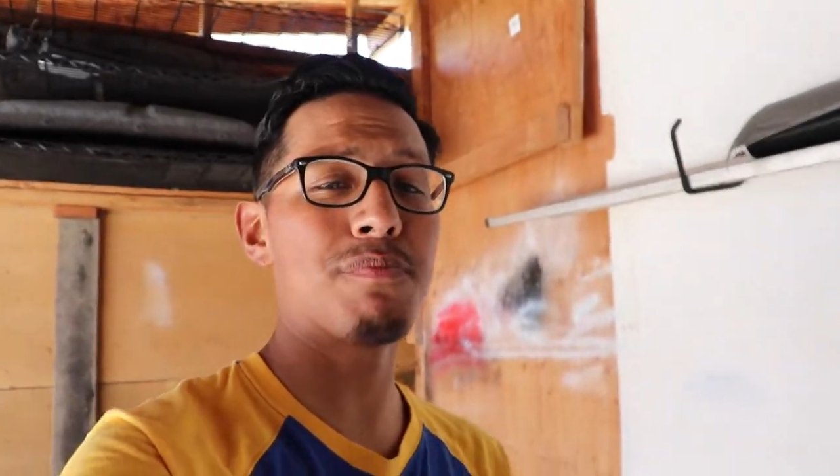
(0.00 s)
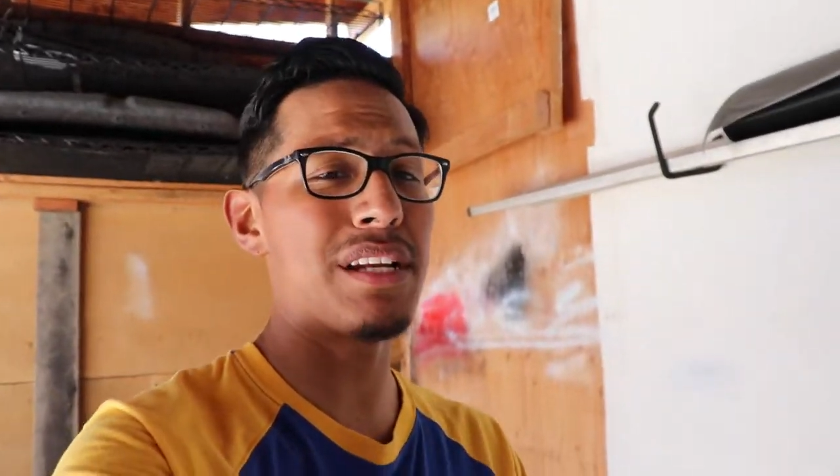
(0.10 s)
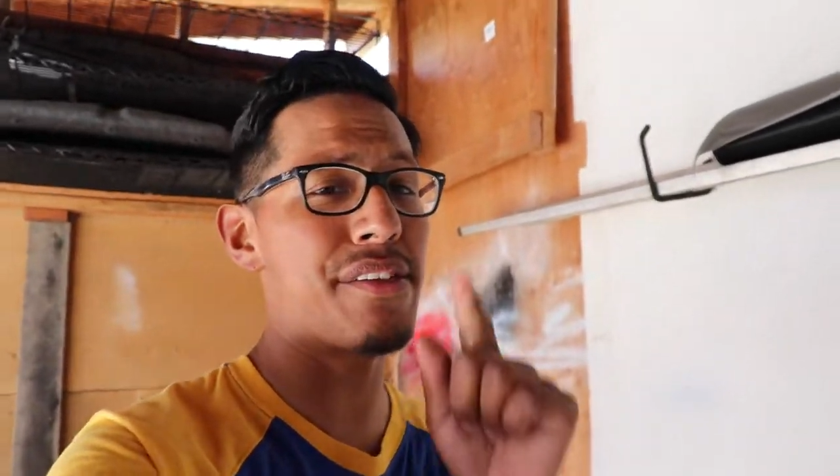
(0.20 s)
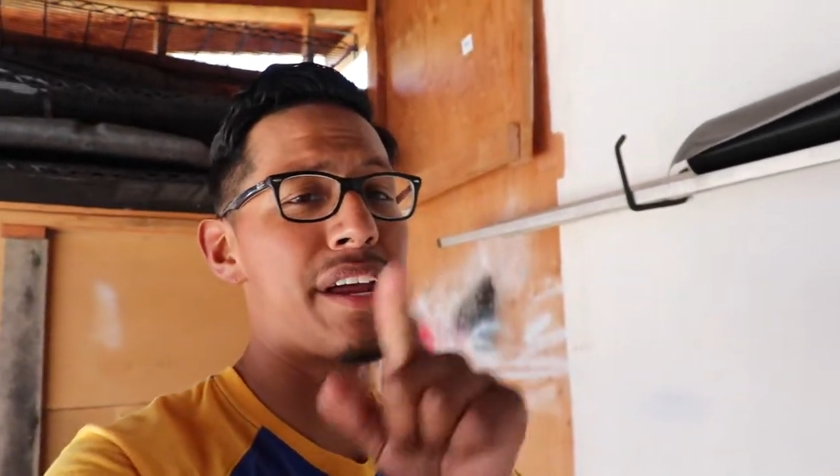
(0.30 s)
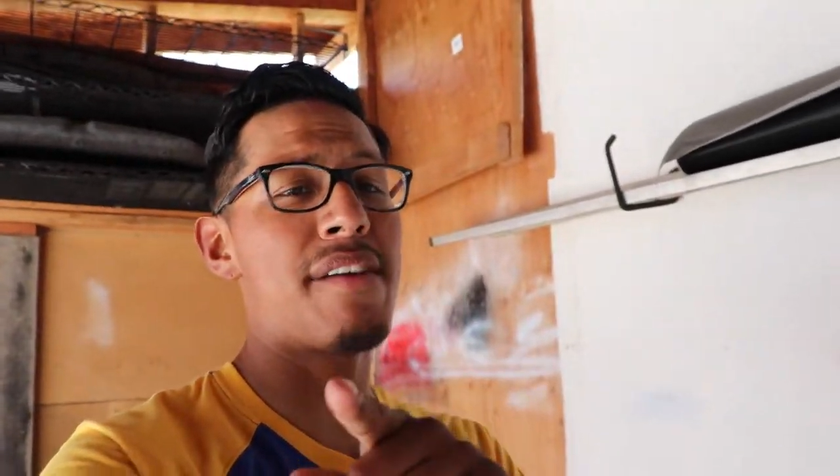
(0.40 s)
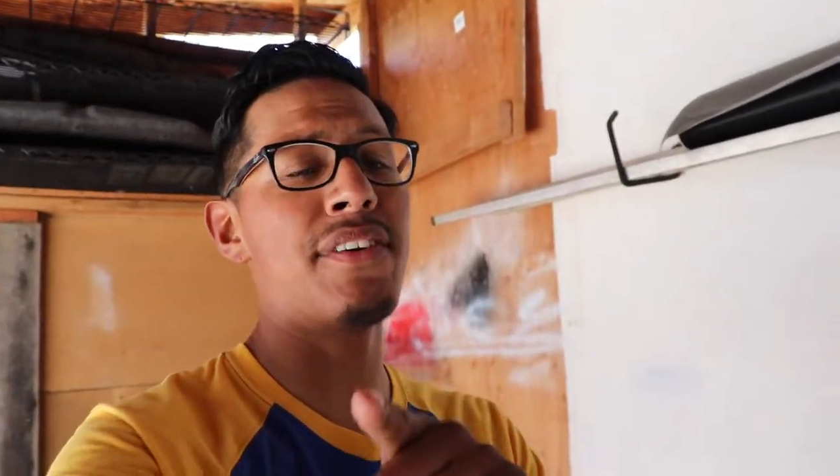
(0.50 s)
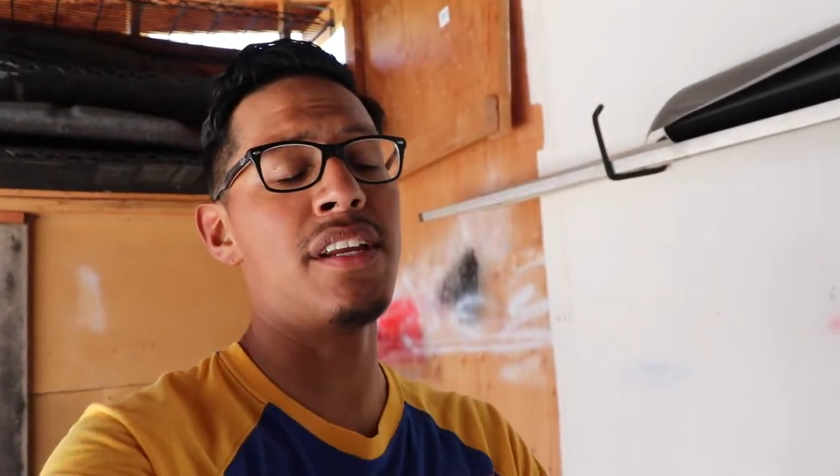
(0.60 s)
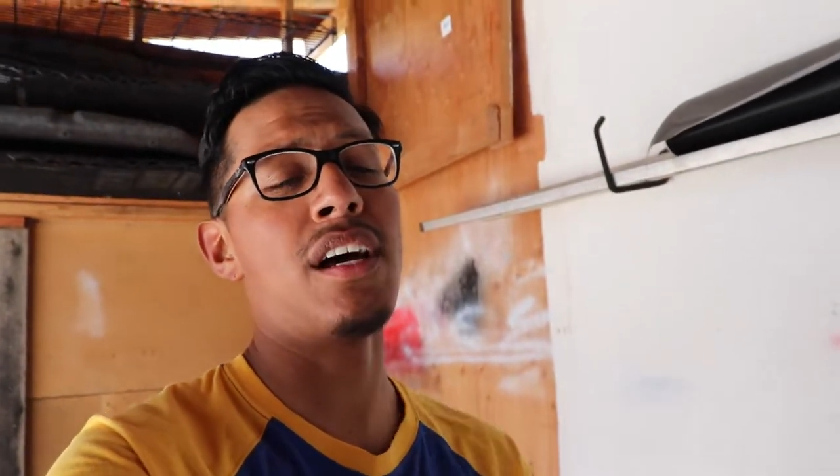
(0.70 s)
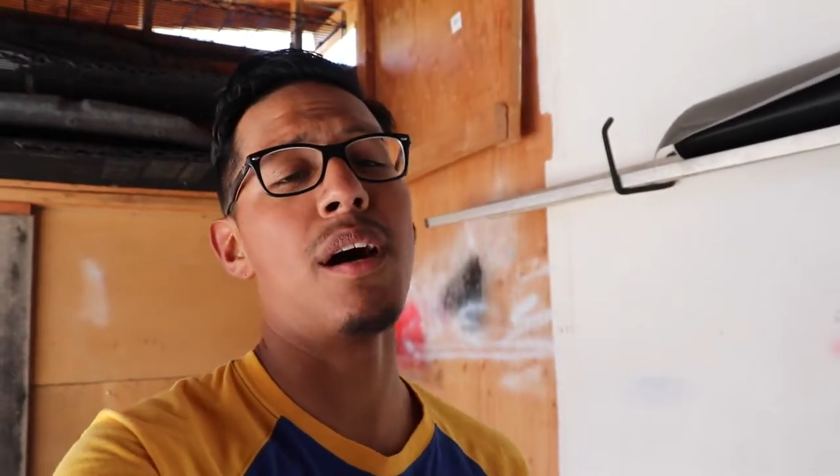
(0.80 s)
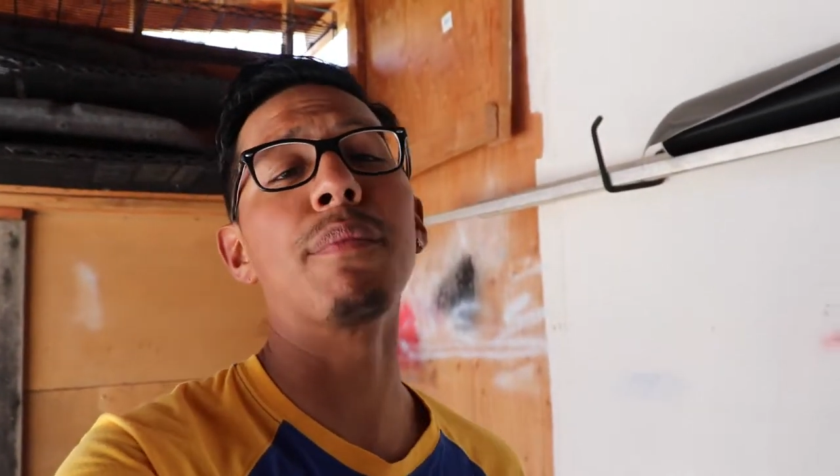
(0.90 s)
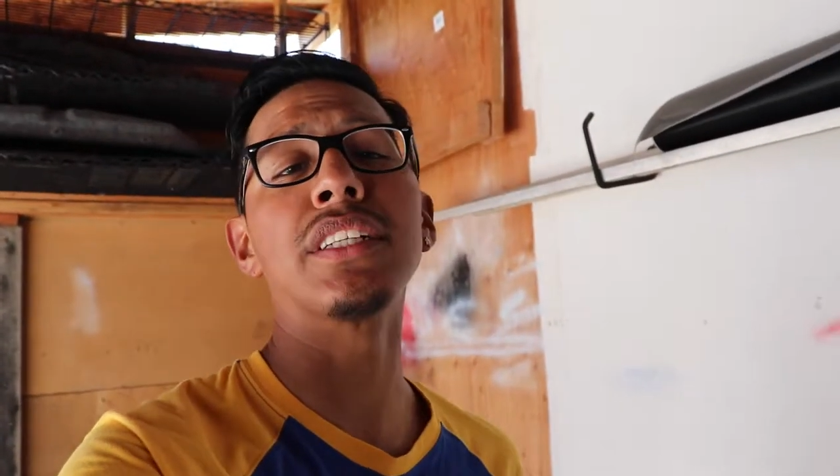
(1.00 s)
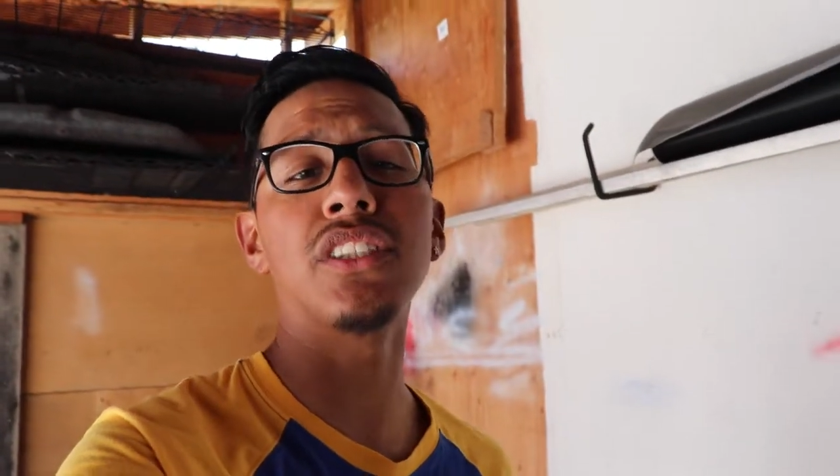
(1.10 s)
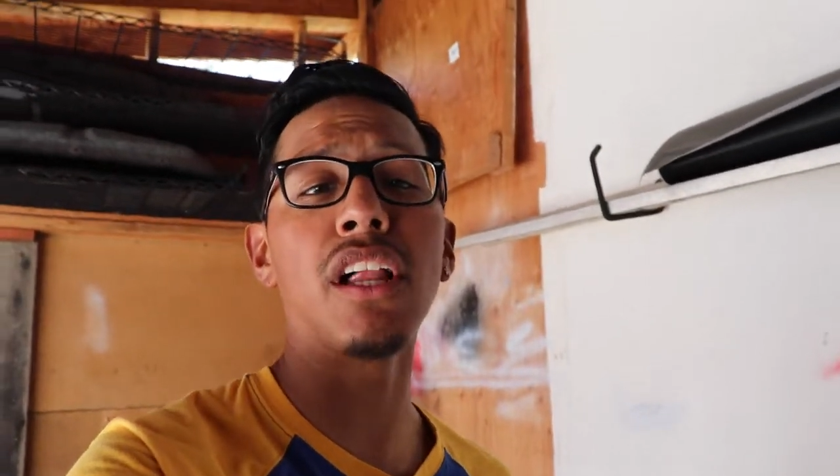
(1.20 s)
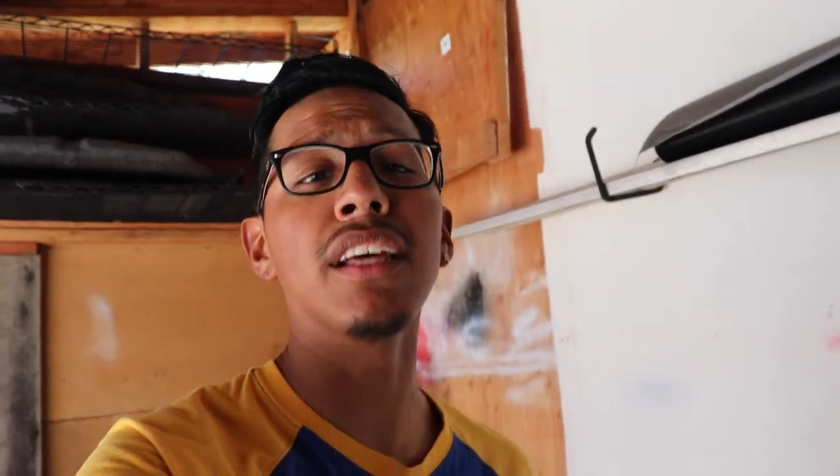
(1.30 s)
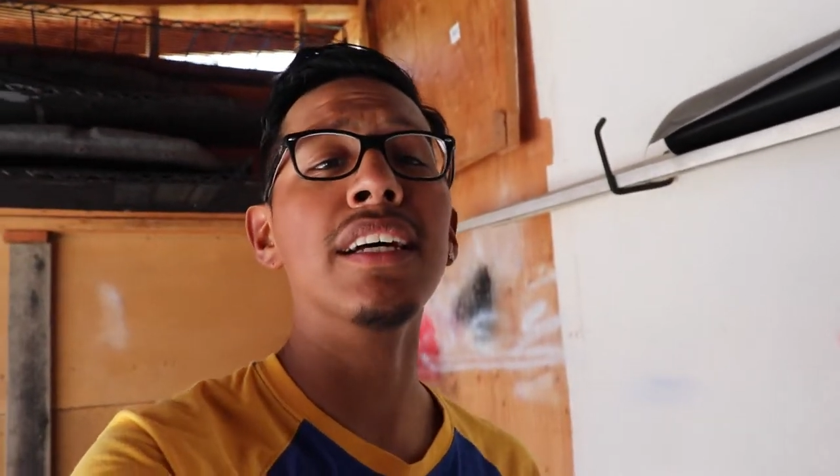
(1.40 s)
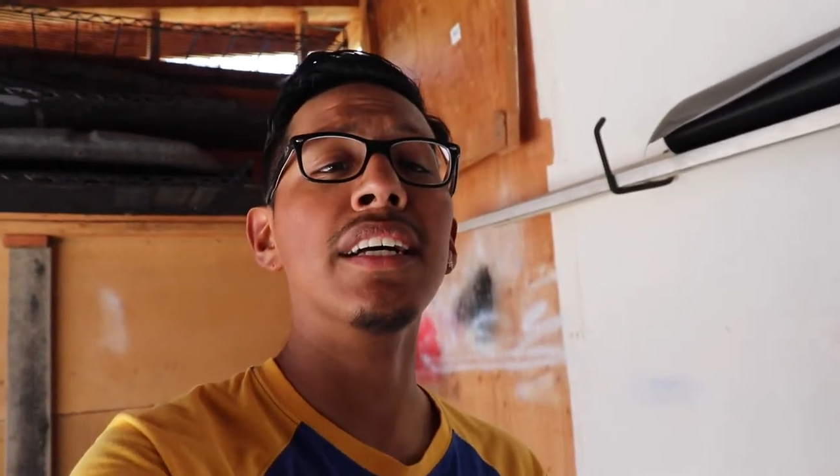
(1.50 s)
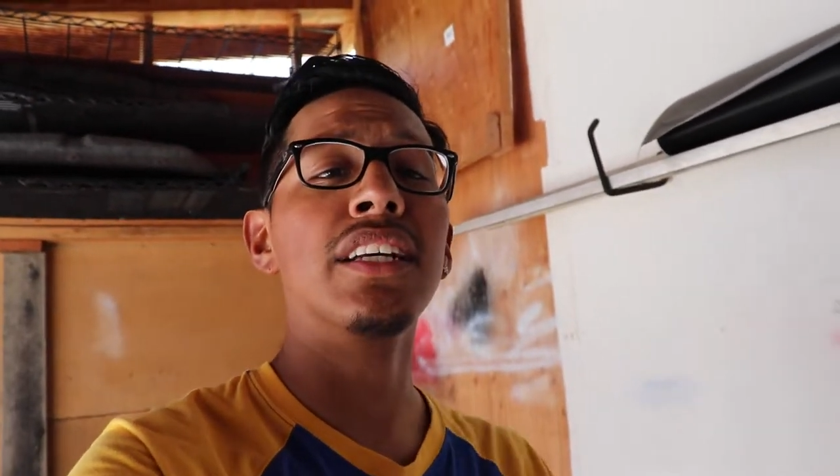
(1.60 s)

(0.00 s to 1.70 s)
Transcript: but now that I have it, I'm going to install it.